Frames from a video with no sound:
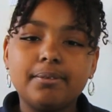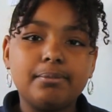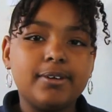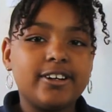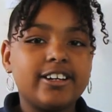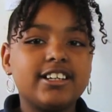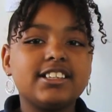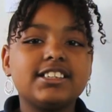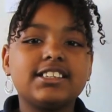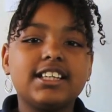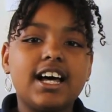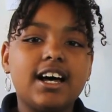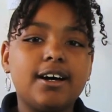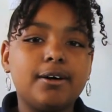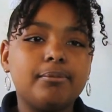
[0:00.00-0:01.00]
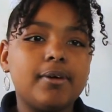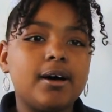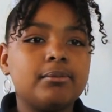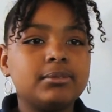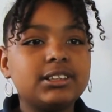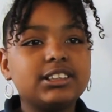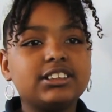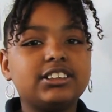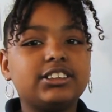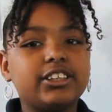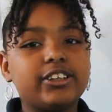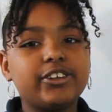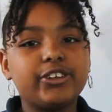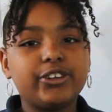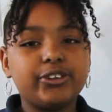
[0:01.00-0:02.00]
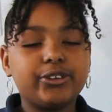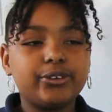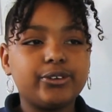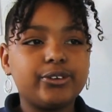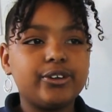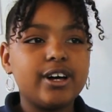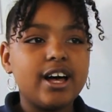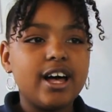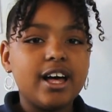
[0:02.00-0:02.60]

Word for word: Burris. I'm going to show you